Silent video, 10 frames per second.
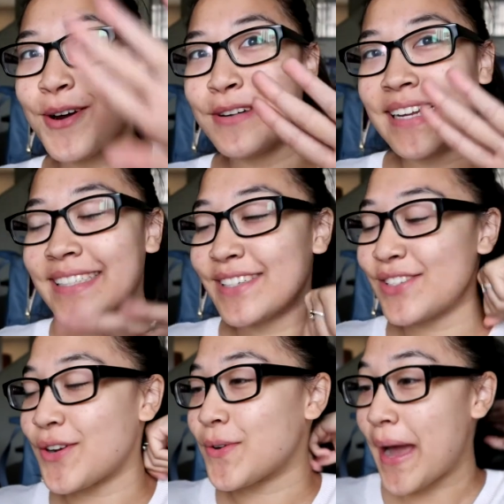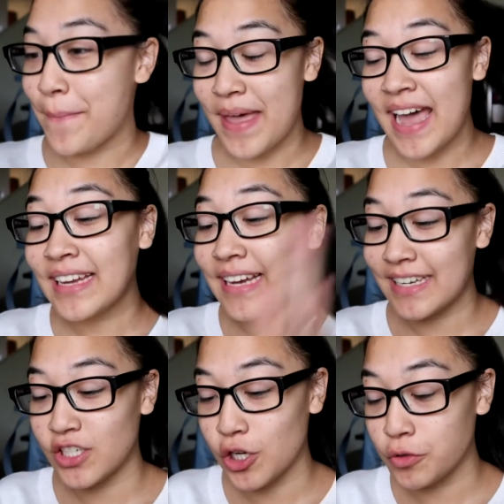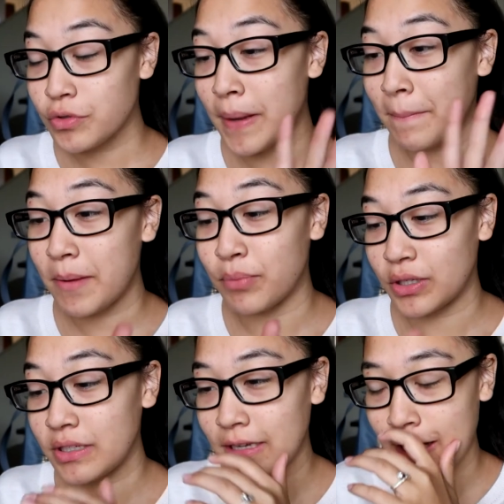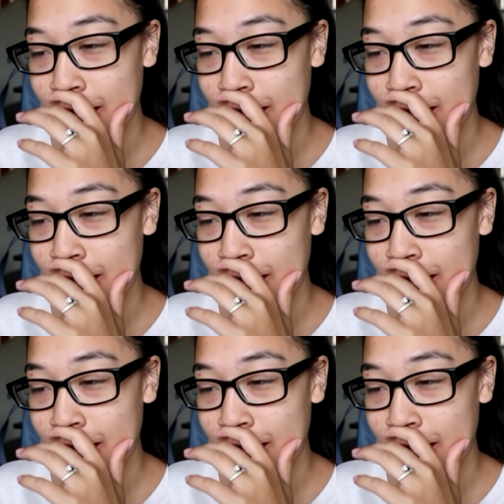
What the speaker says: All right, so I'm back. I chose my book